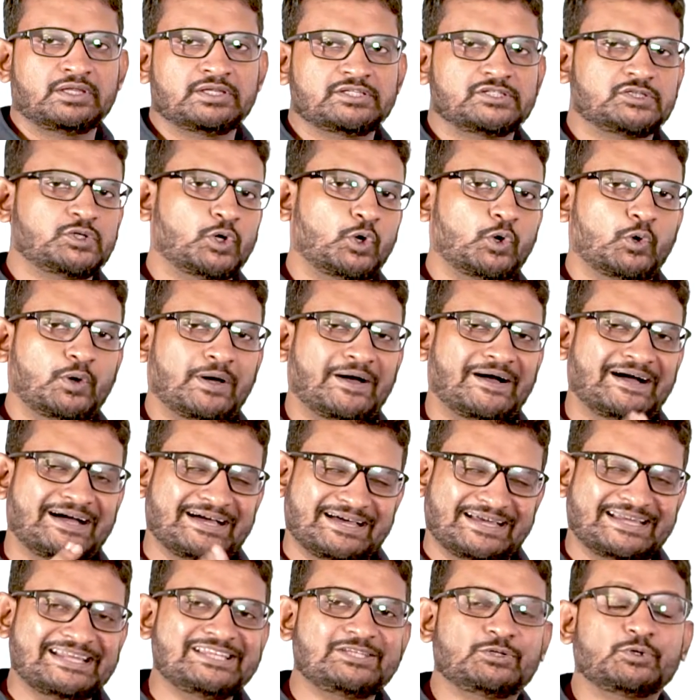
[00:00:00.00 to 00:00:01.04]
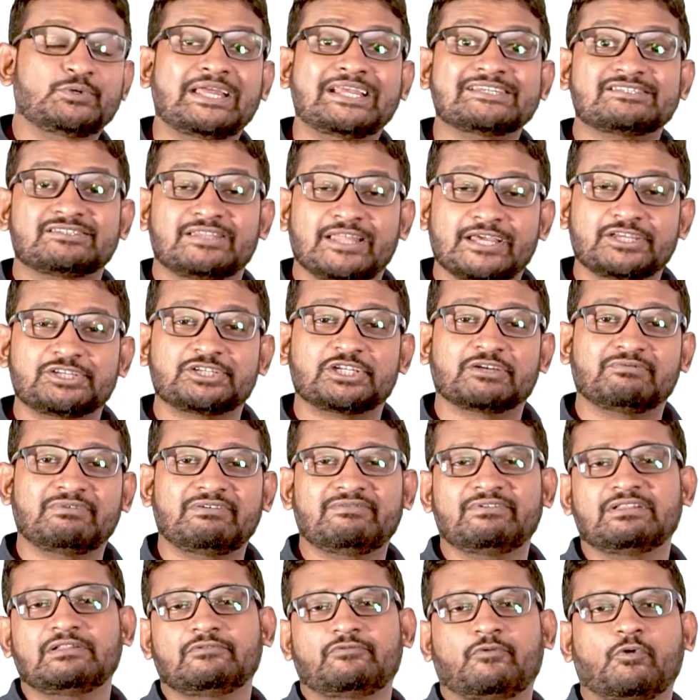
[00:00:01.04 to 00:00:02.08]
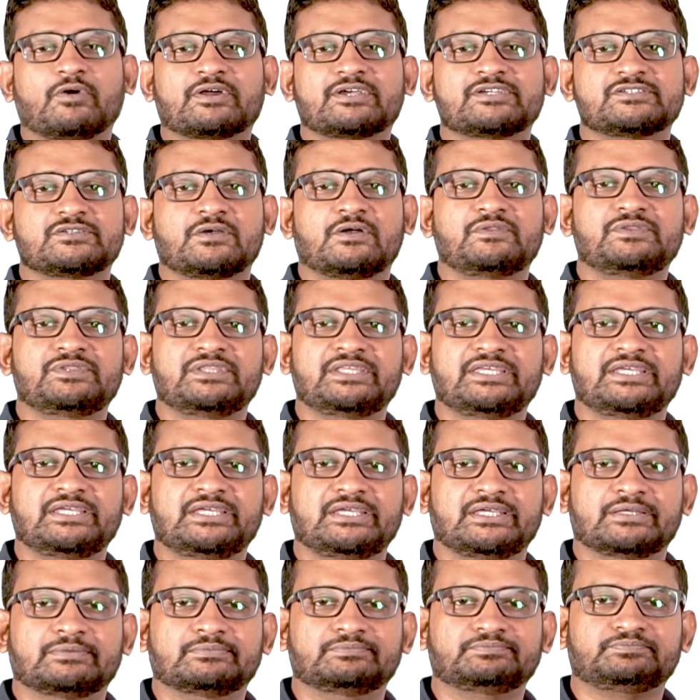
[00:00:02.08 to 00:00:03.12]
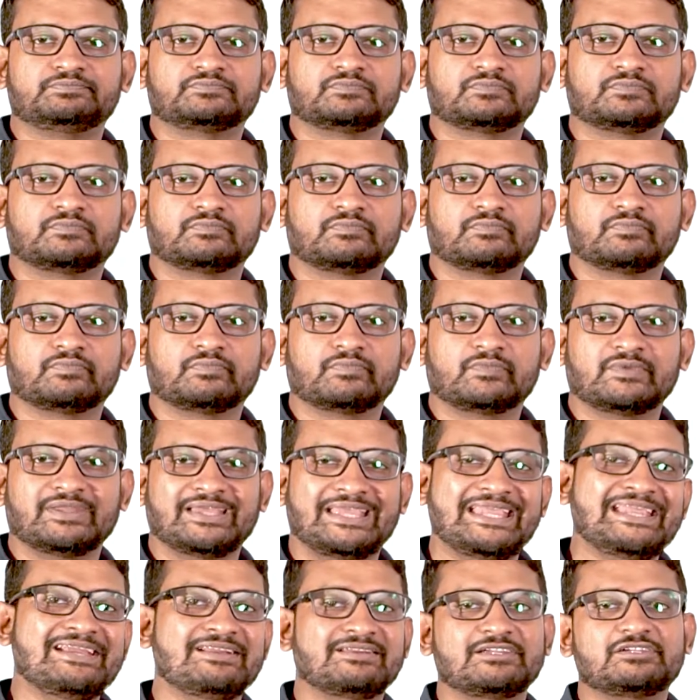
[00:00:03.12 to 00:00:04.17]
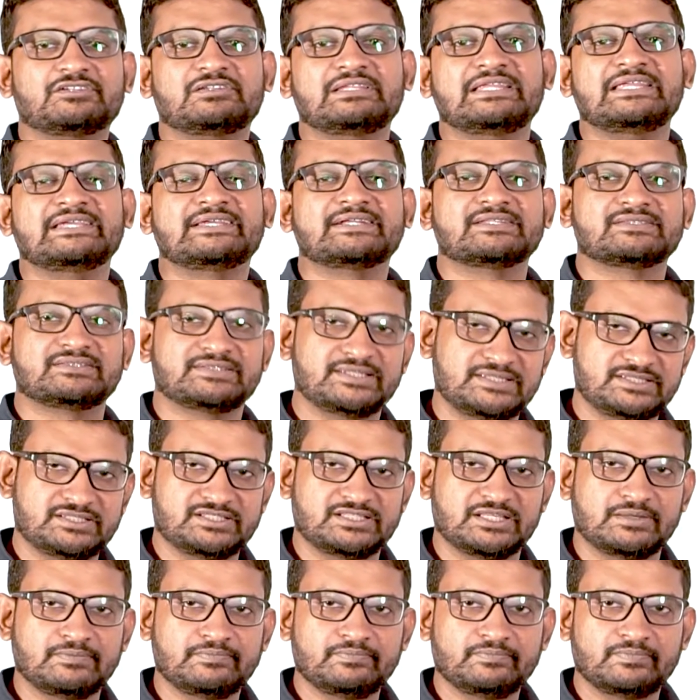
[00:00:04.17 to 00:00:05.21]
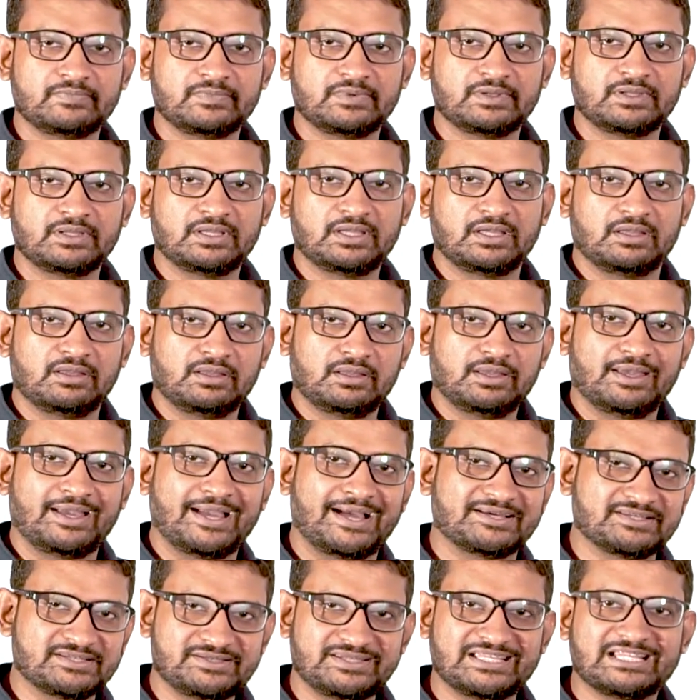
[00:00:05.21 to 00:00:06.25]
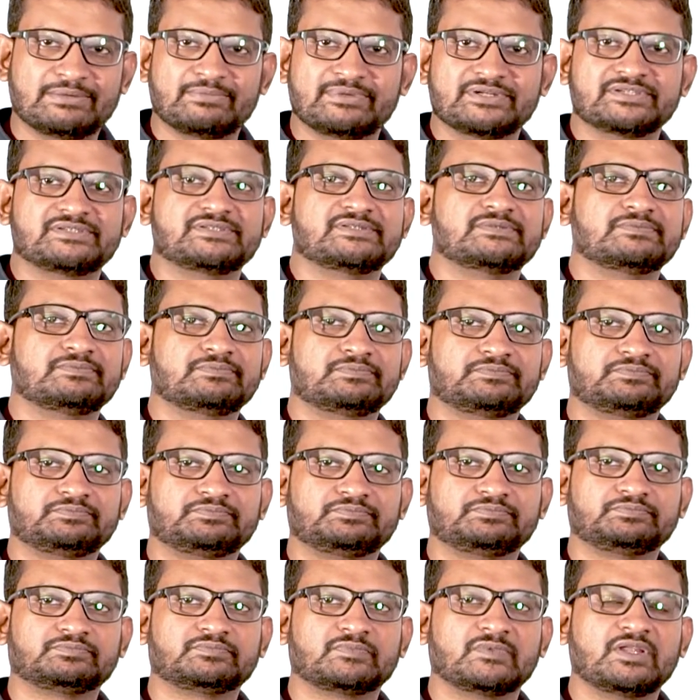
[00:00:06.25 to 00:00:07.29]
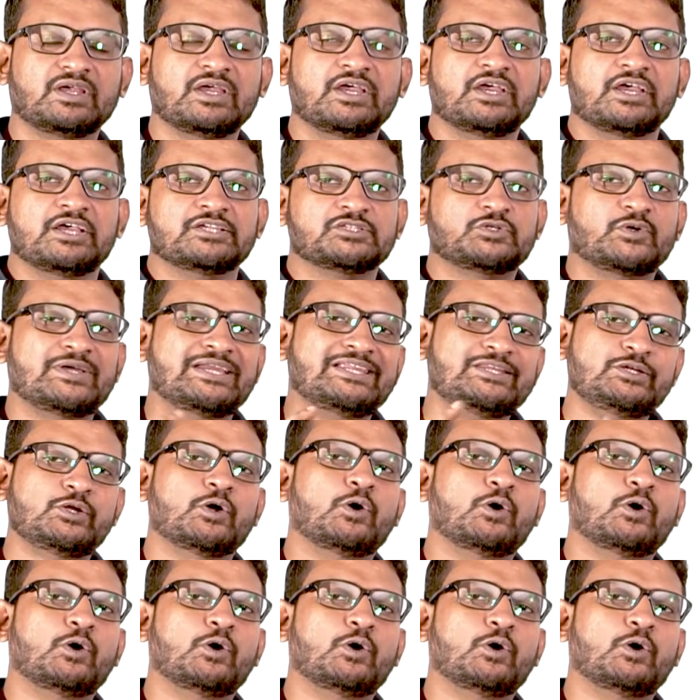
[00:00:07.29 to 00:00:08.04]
So in today's lecture, we will focus on the English legal system as a syllabus. So in